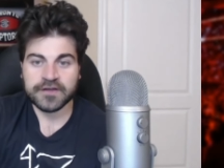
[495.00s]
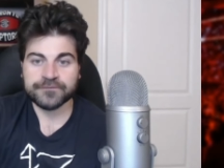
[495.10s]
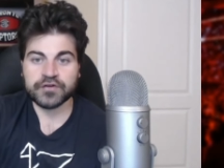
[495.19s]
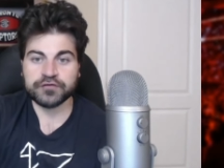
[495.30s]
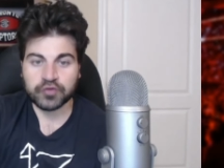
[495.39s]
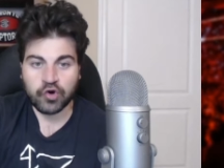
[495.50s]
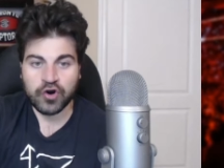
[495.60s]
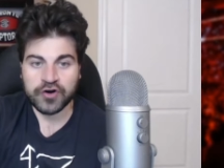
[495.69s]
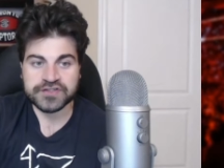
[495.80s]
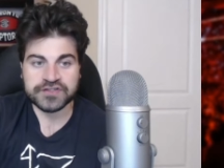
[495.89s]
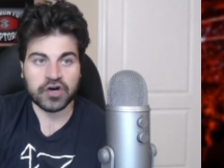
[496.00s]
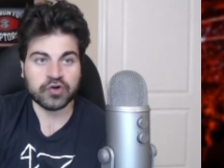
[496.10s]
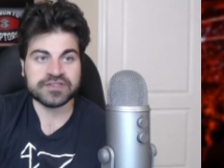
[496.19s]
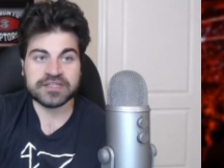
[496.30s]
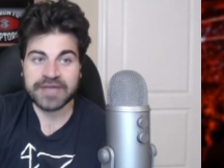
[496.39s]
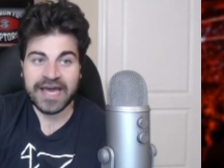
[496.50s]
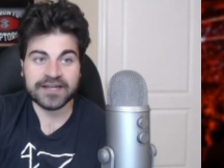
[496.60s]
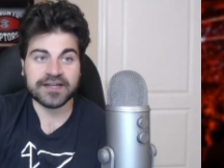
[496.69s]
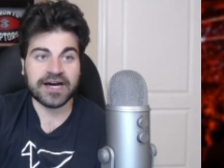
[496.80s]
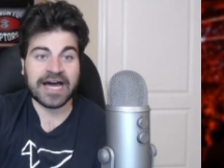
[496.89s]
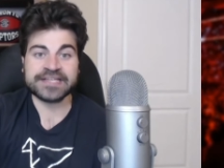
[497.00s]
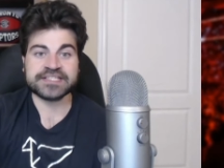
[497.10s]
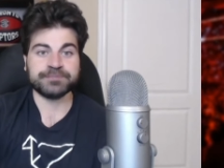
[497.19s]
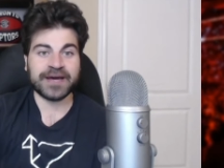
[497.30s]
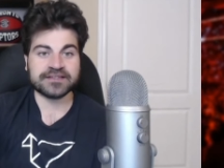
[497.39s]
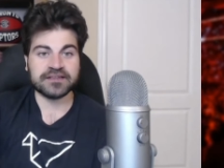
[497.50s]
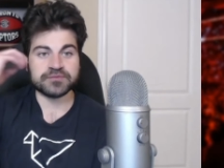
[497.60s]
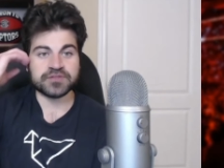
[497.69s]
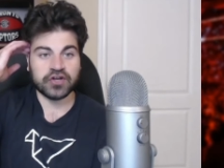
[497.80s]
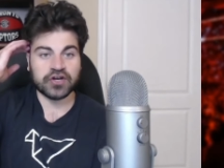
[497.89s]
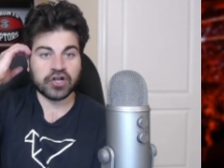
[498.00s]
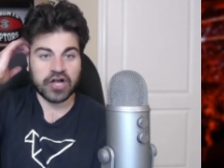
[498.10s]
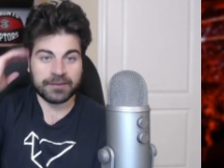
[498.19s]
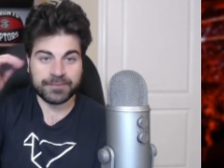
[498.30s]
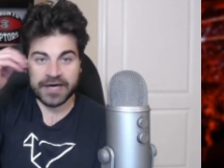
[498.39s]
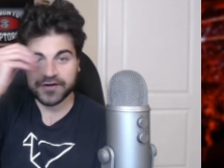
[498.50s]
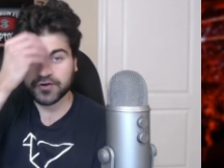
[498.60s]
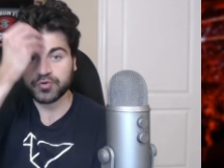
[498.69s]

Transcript: the floor. So, Team Canada, I expected them to look a lot better.